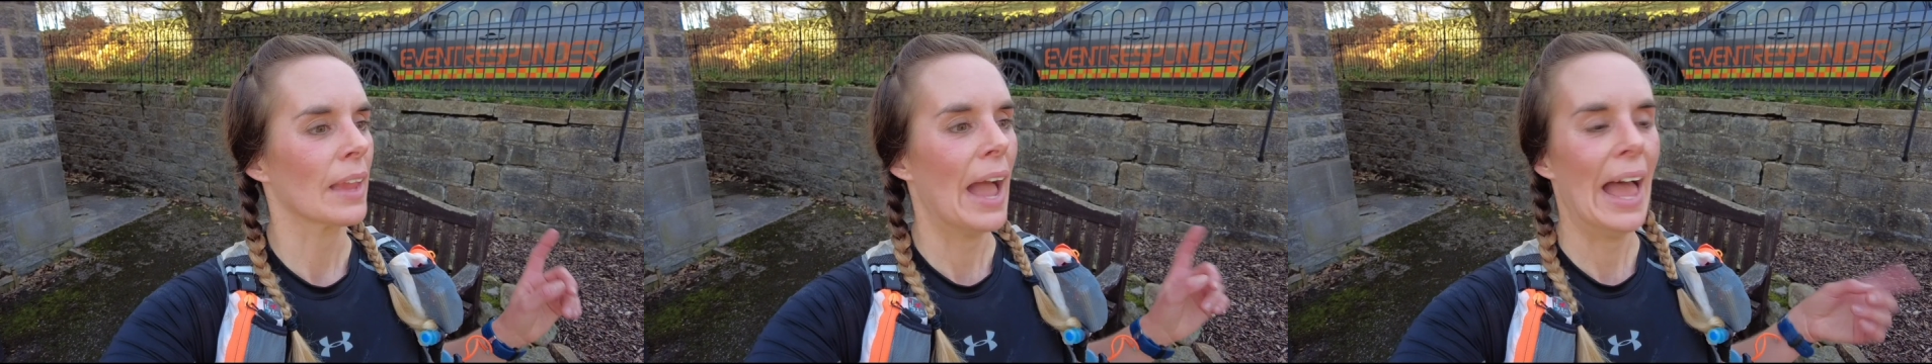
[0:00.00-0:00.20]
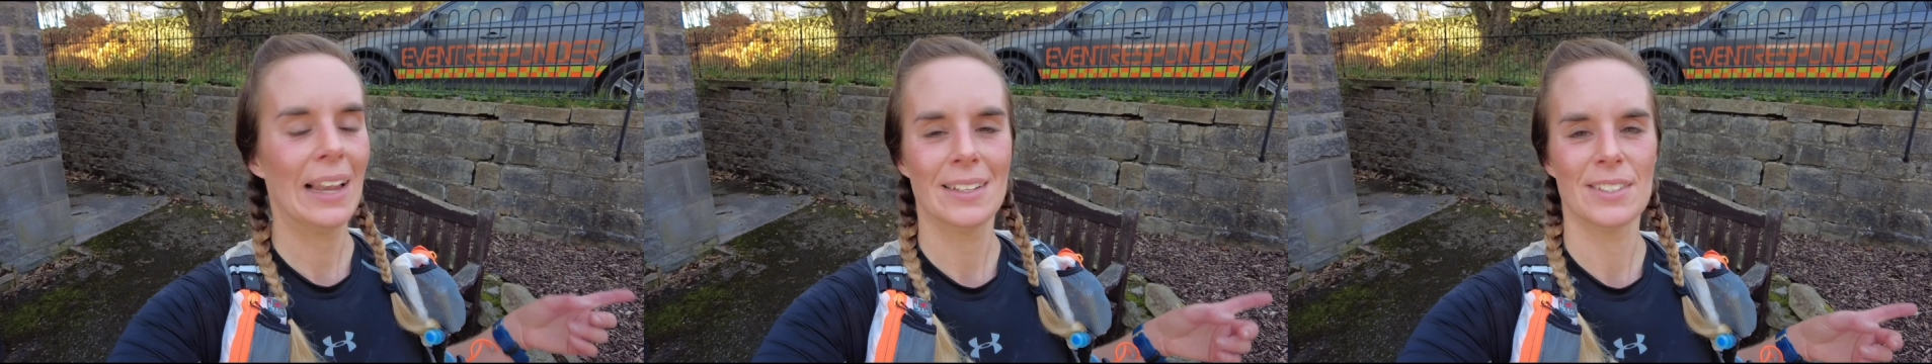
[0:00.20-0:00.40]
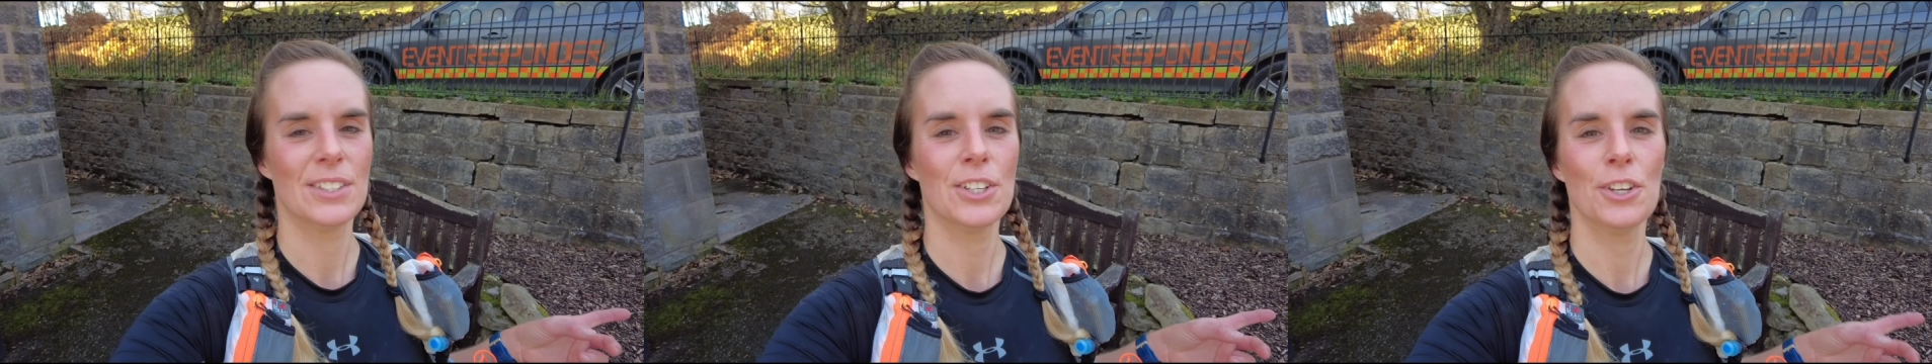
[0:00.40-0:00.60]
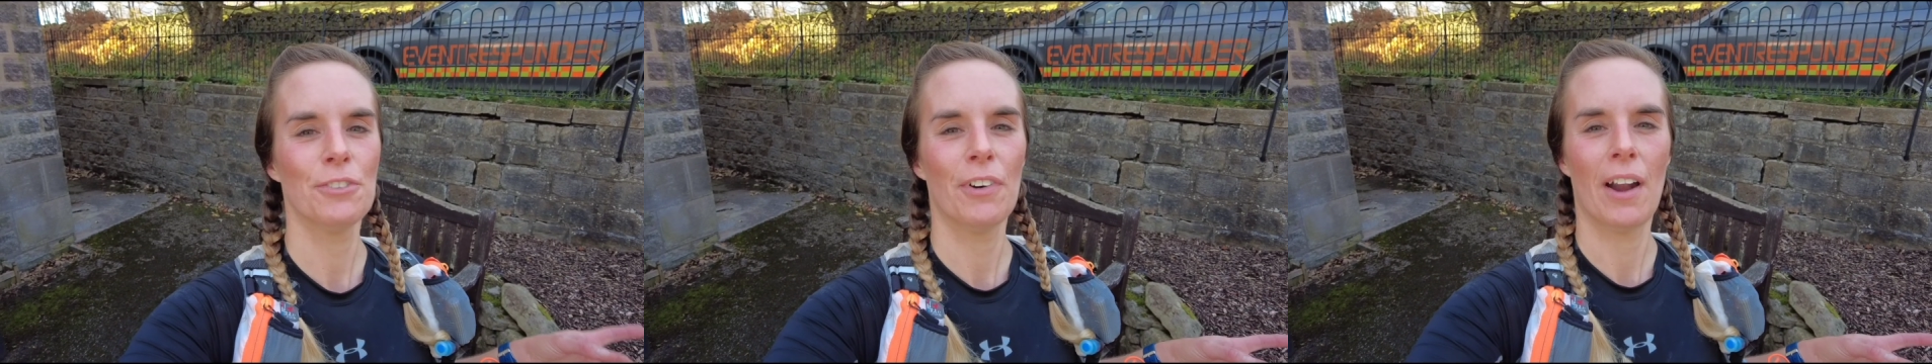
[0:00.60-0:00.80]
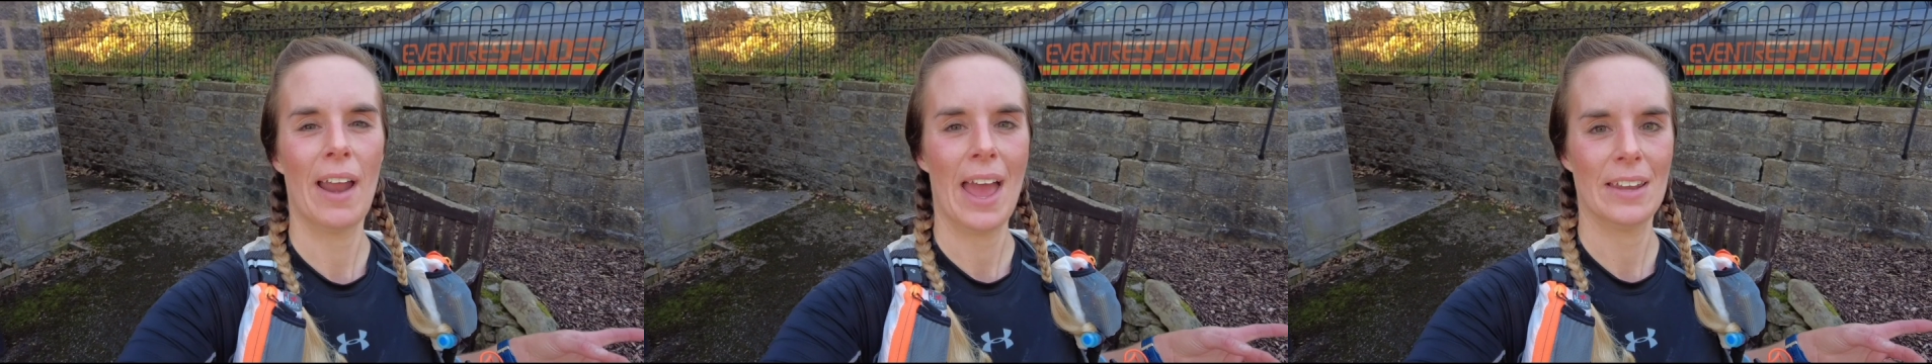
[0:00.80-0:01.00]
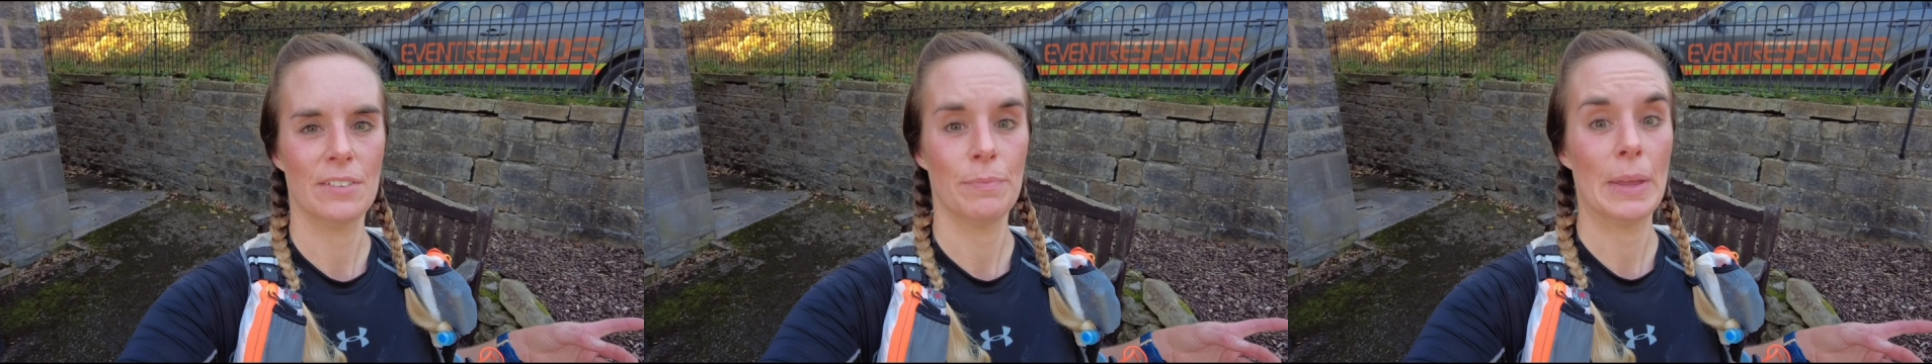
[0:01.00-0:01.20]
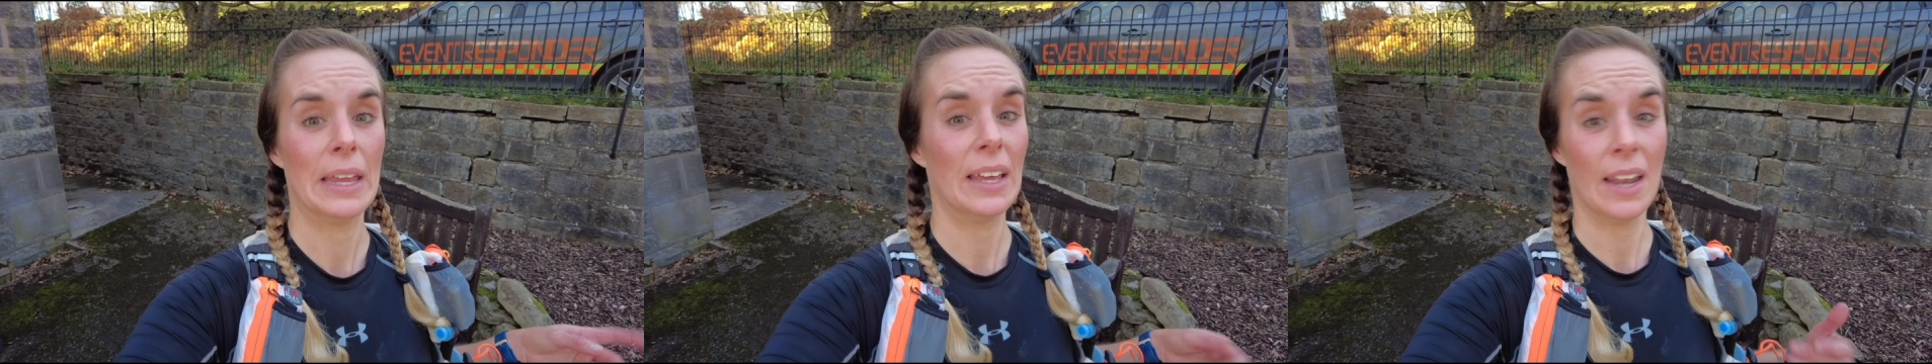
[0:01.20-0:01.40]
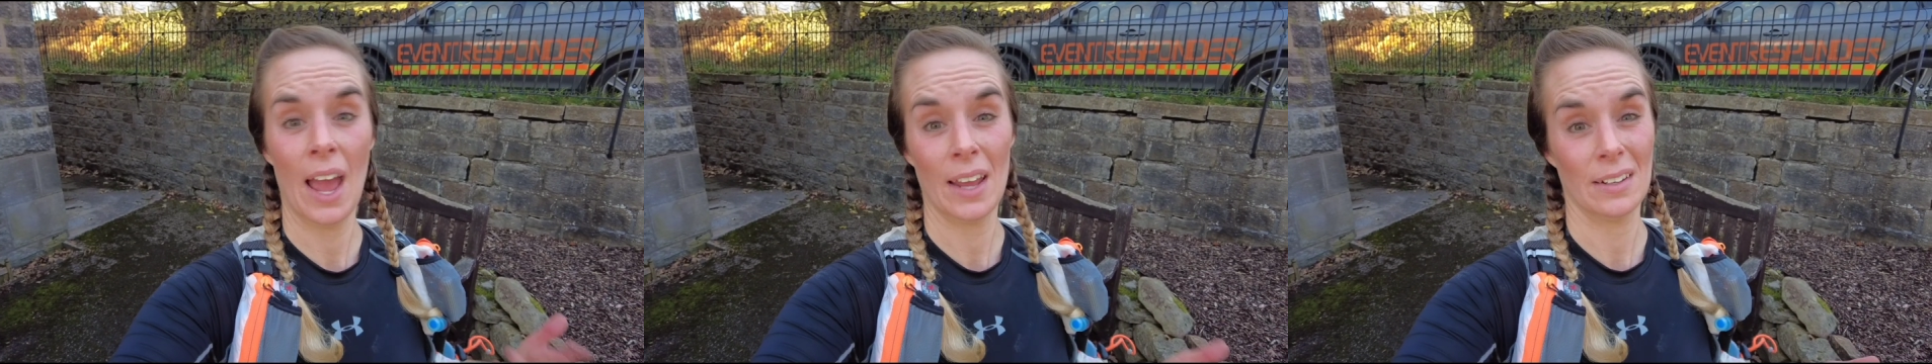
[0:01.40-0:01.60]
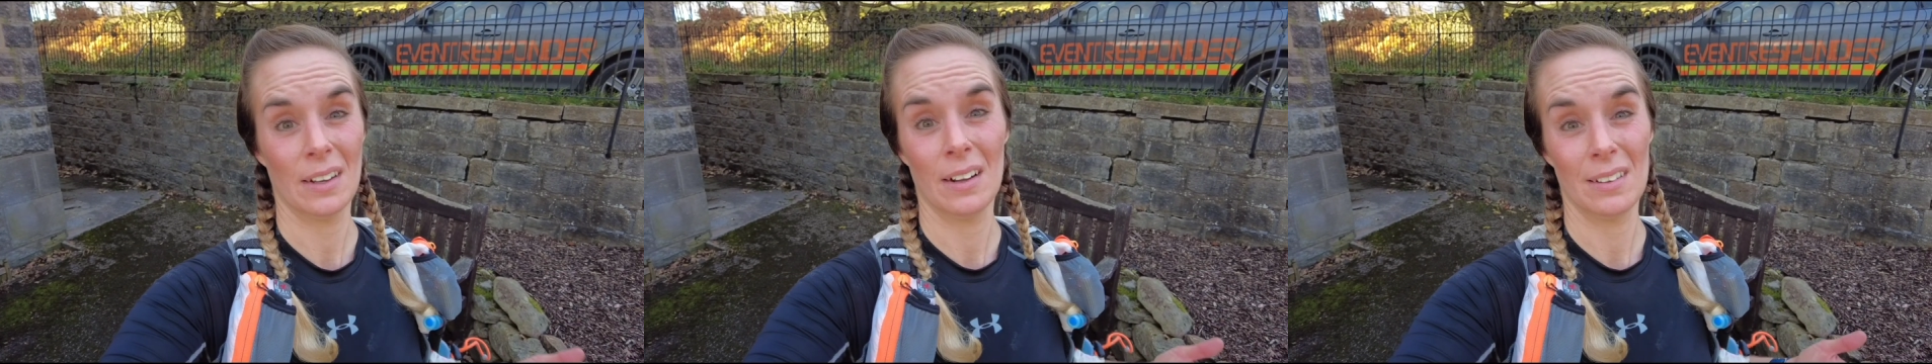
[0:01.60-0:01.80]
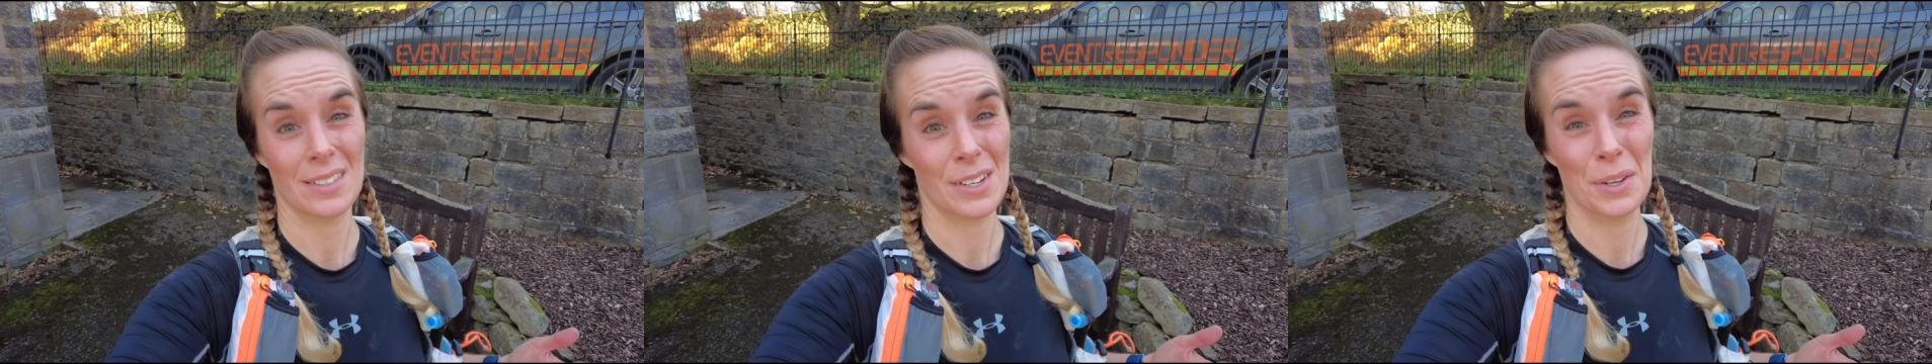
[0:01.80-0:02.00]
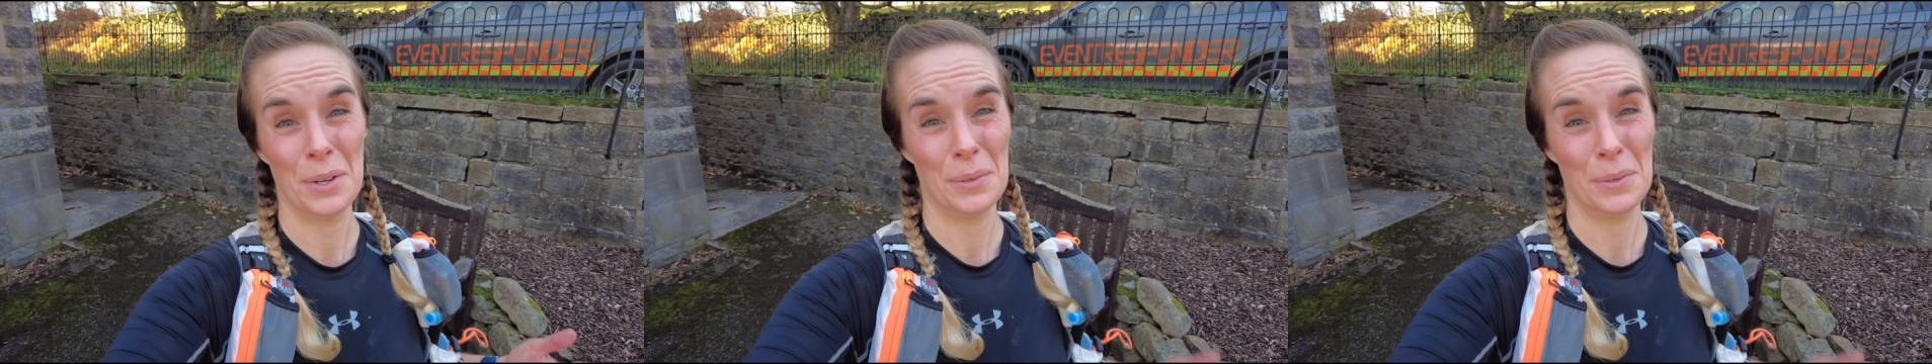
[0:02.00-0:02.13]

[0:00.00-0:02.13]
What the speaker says: Helen's too far ahead of me, and Hannah Carter,